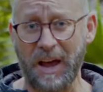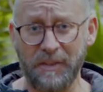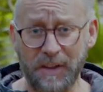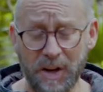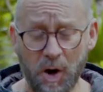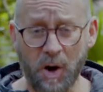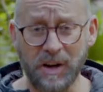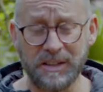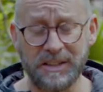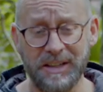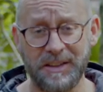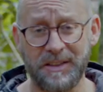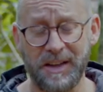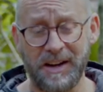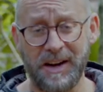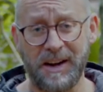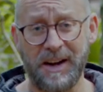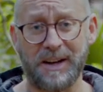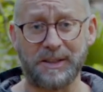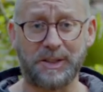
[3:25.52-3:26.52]
And the idea that
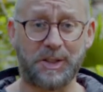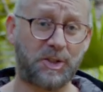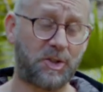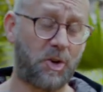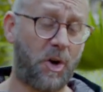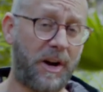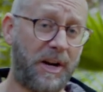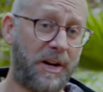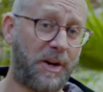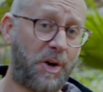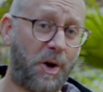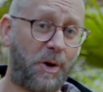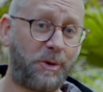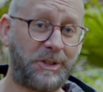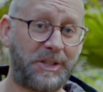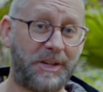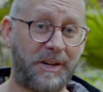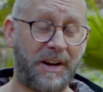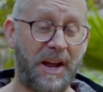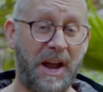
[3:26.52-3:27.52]
in our society and
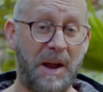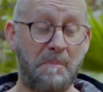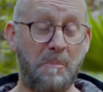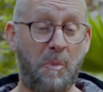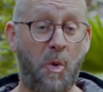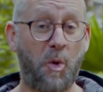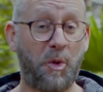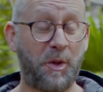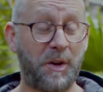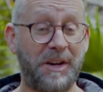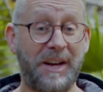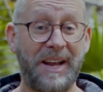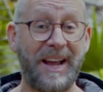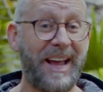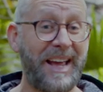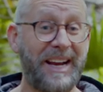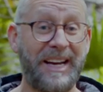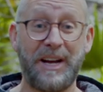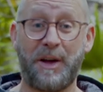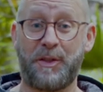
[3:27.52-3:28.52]
culture today, more than
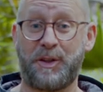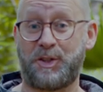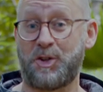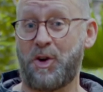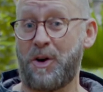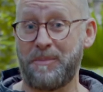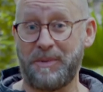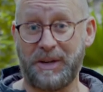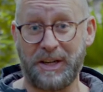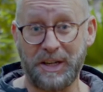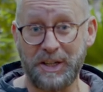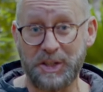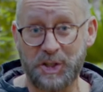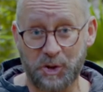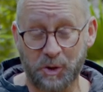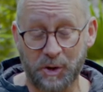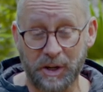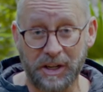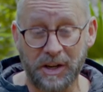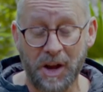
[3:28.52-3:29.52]
any other time in
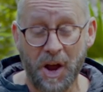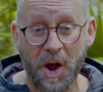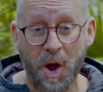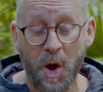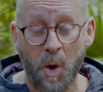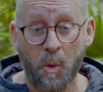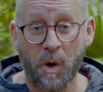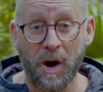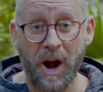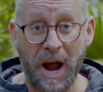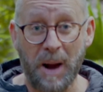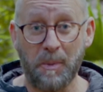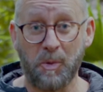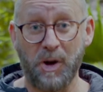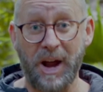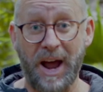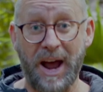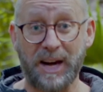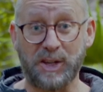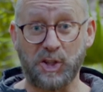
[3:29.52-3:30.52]
history, we're able
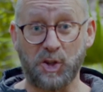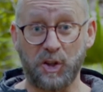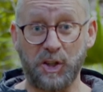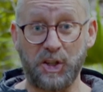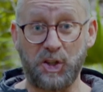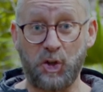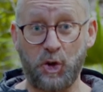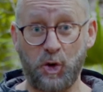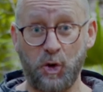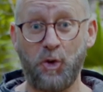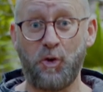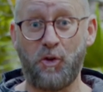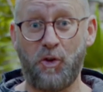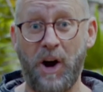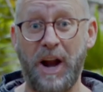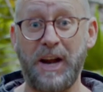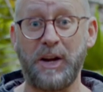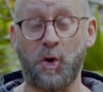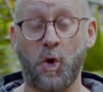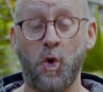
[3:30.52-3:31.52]
to actually
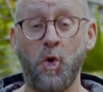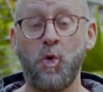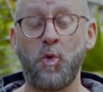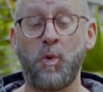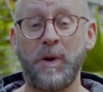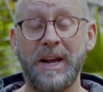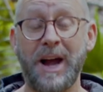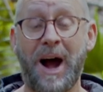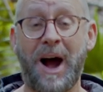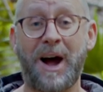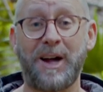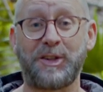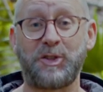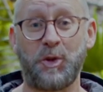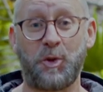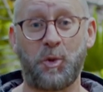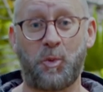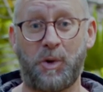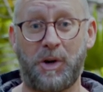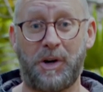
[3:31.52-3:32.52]
curate who we are
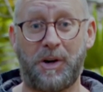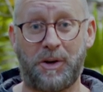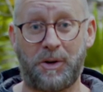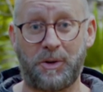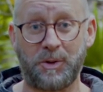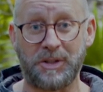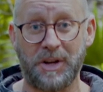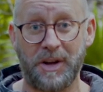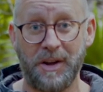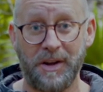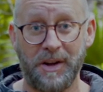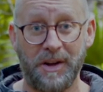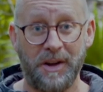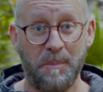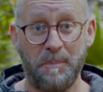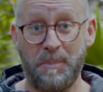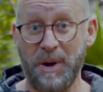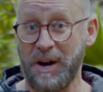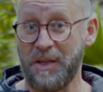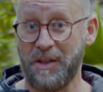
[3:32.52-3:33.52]
to the world
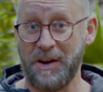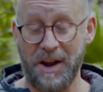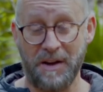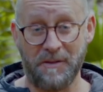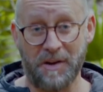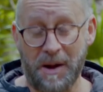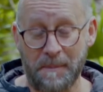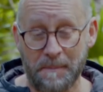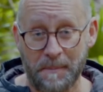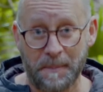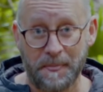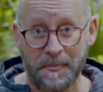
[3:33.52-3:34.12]
better than ever.